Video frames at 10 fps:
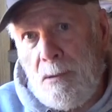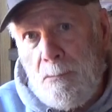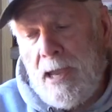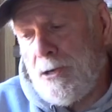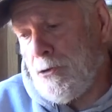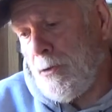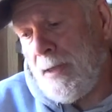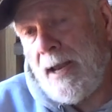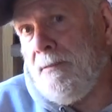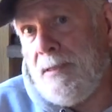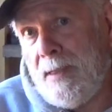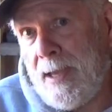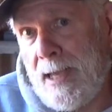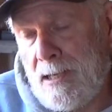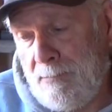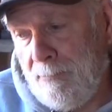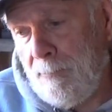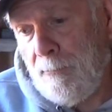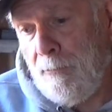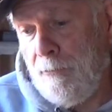to make sure that everything gets
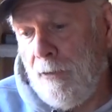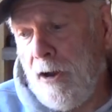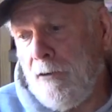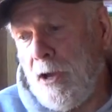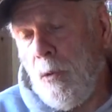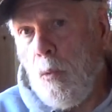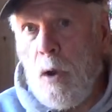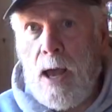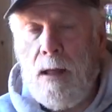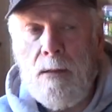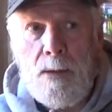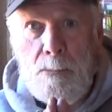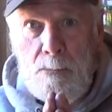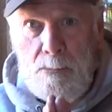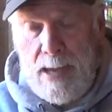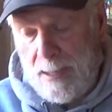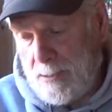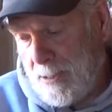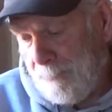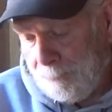very well
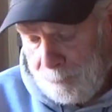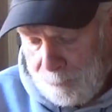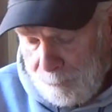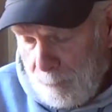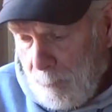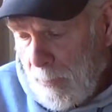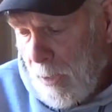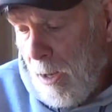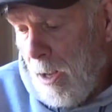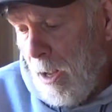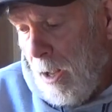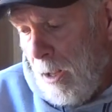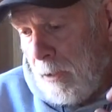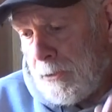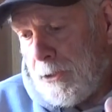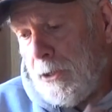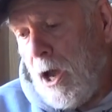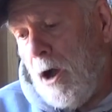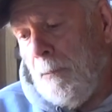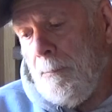mixed.
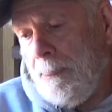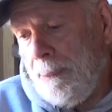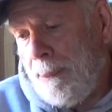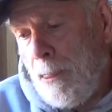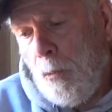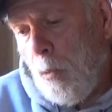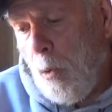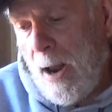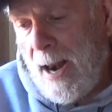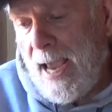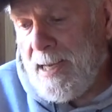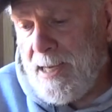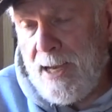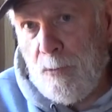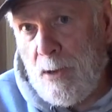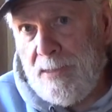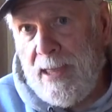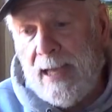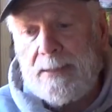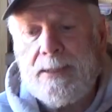So, what I did with
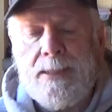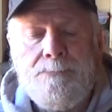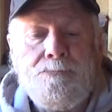this,